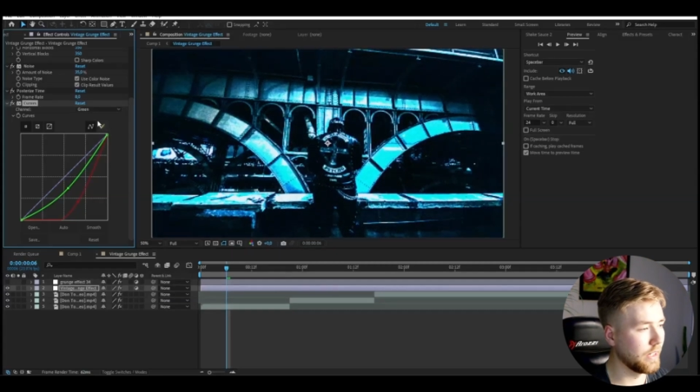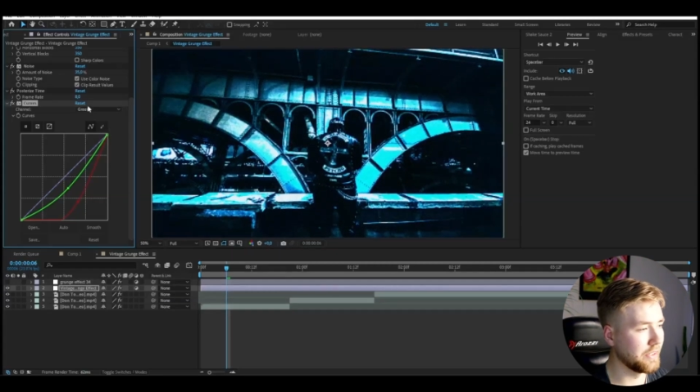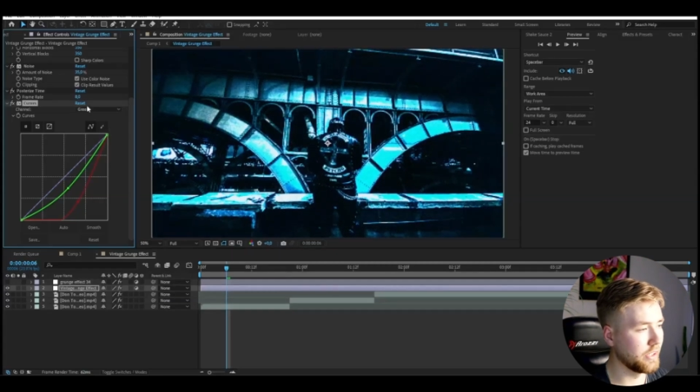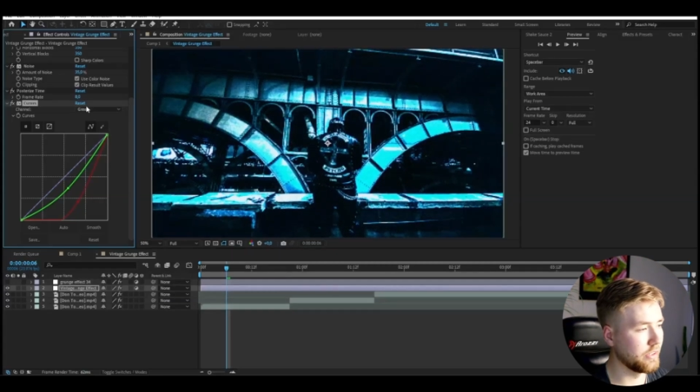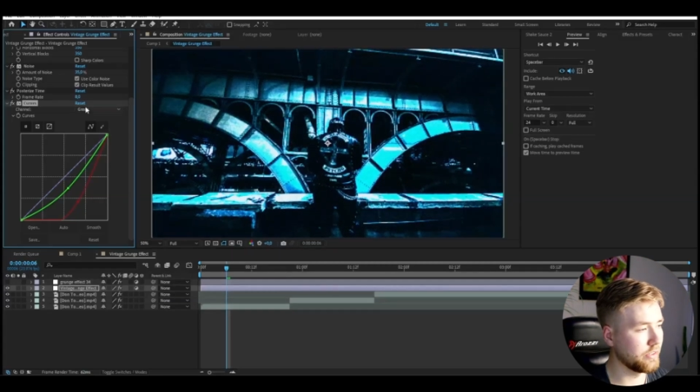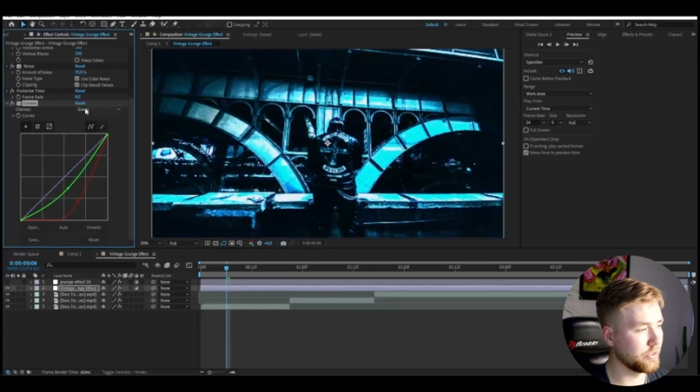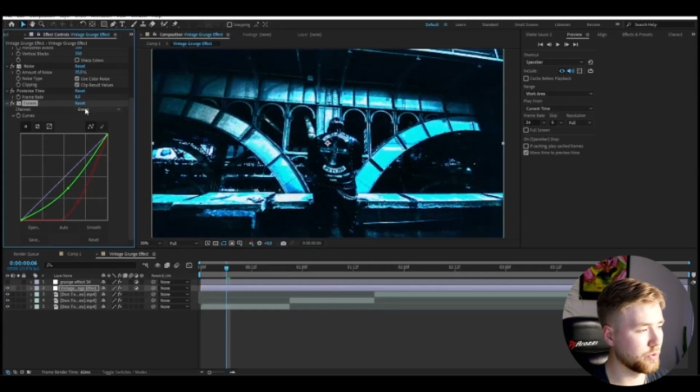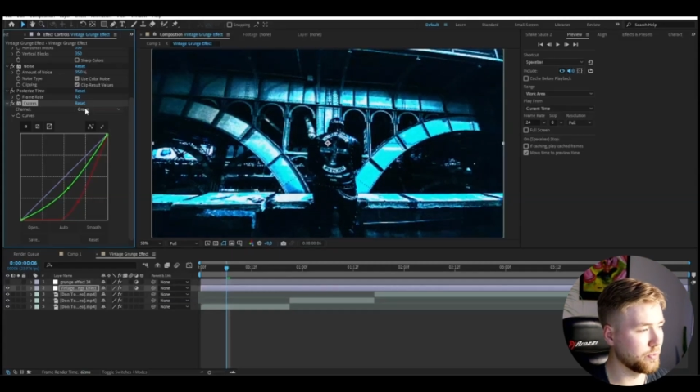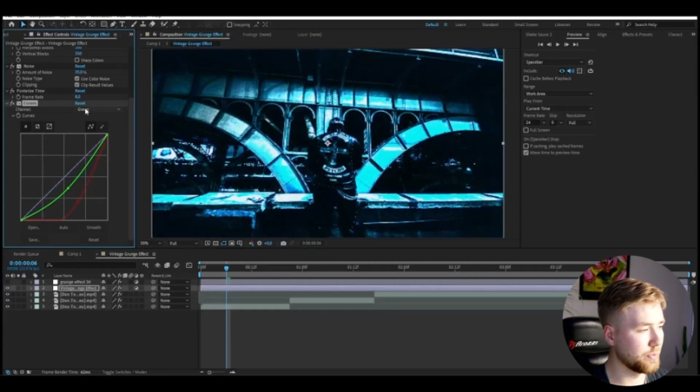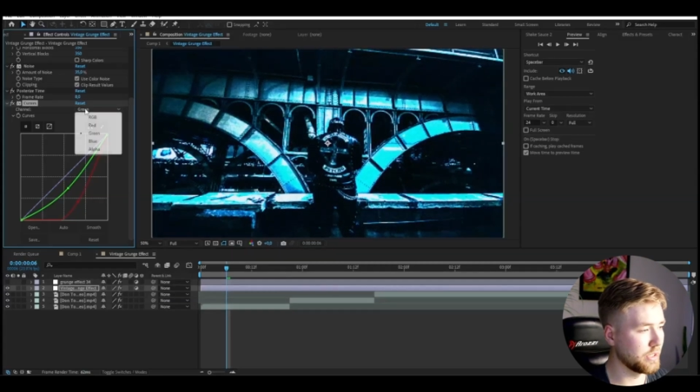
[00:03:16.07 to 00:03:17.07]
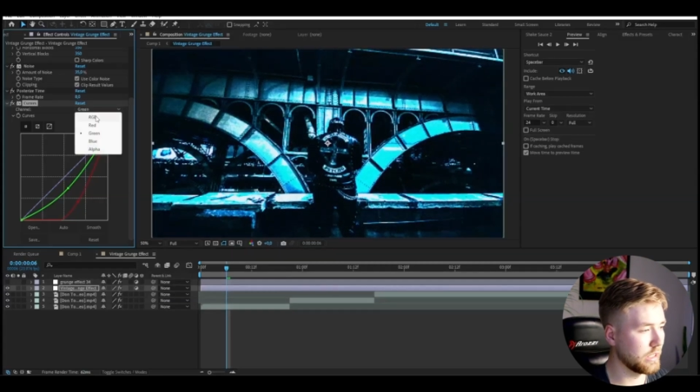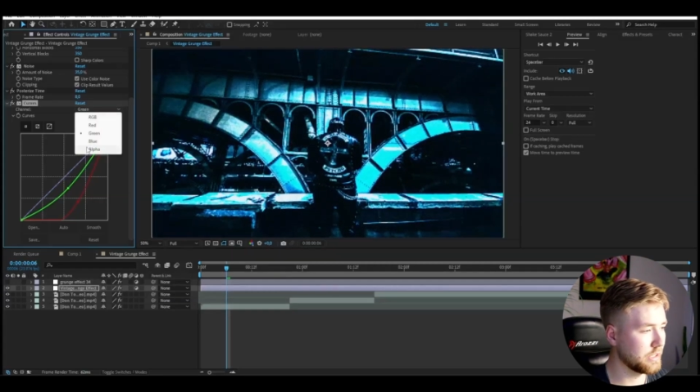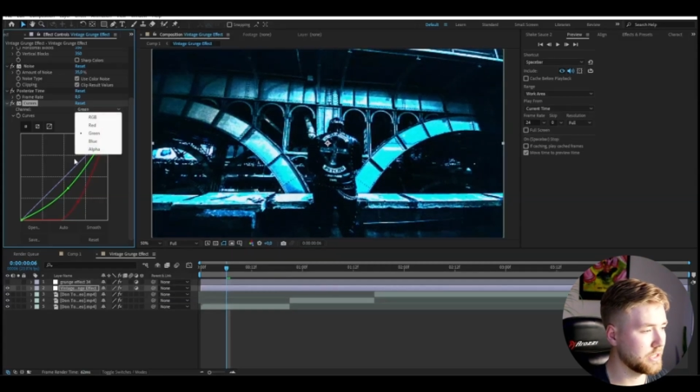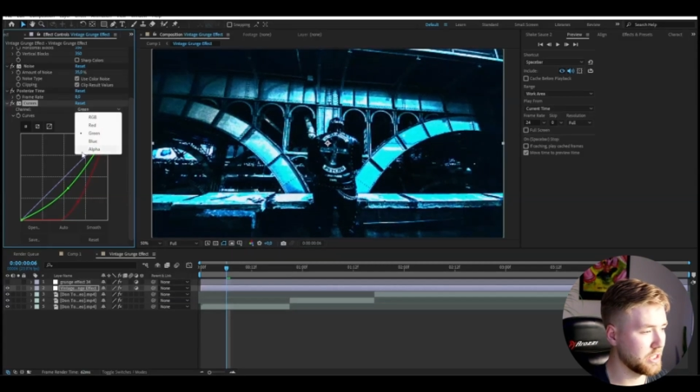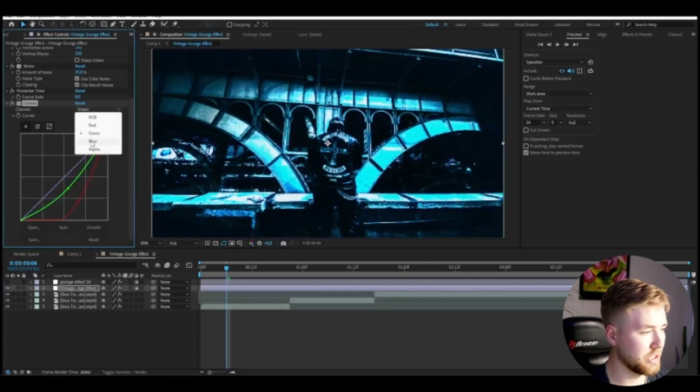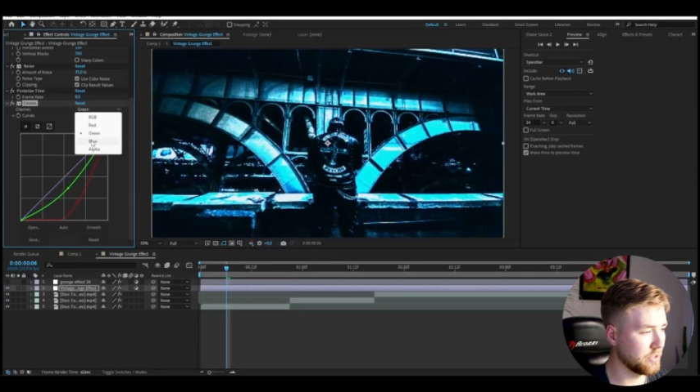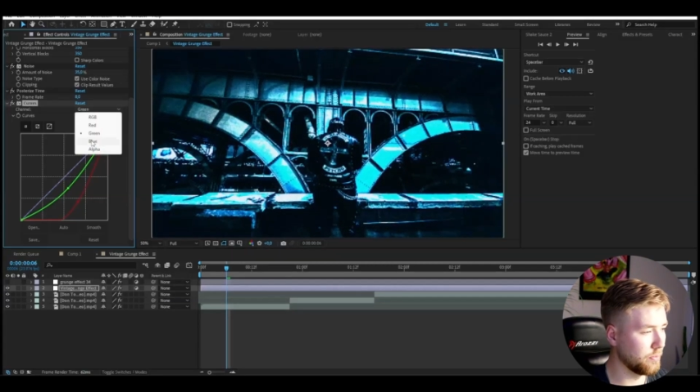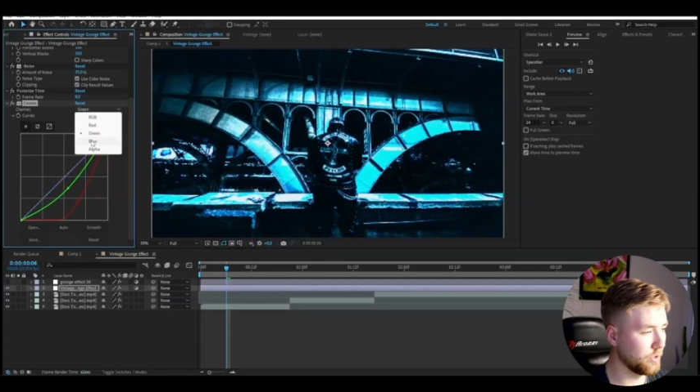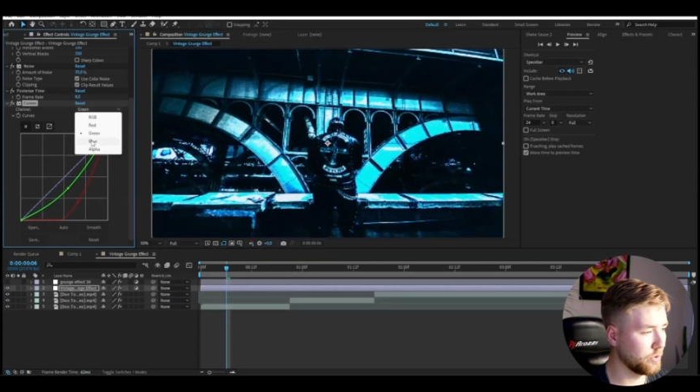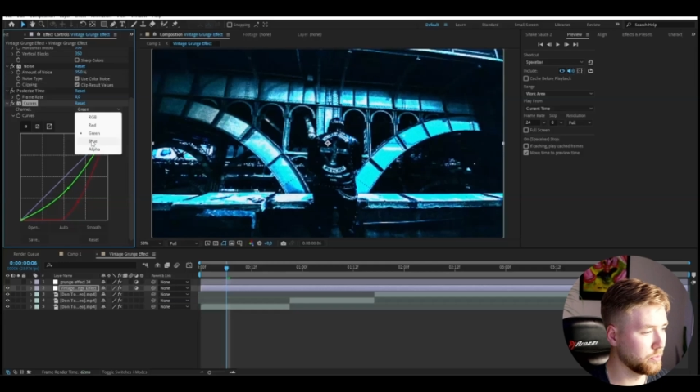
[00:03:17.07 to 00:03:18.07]
and then you're going to be changing to
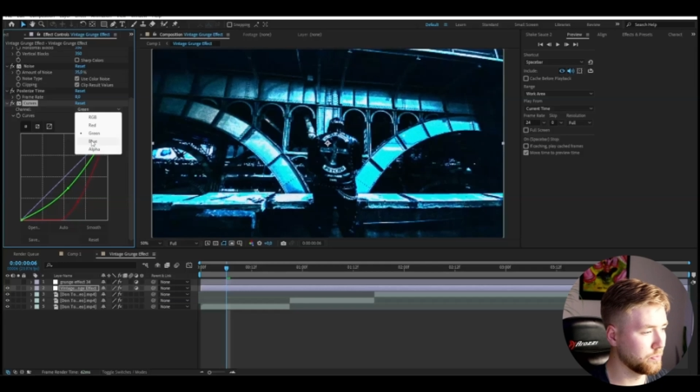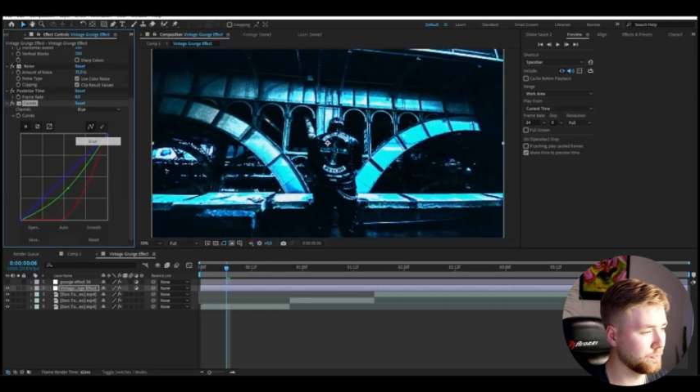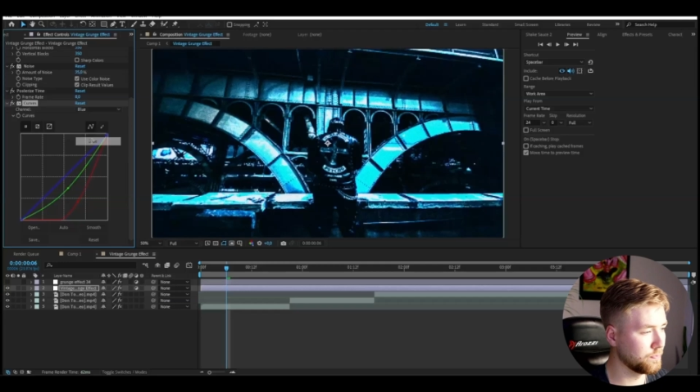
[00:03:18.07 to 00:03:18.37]
blue.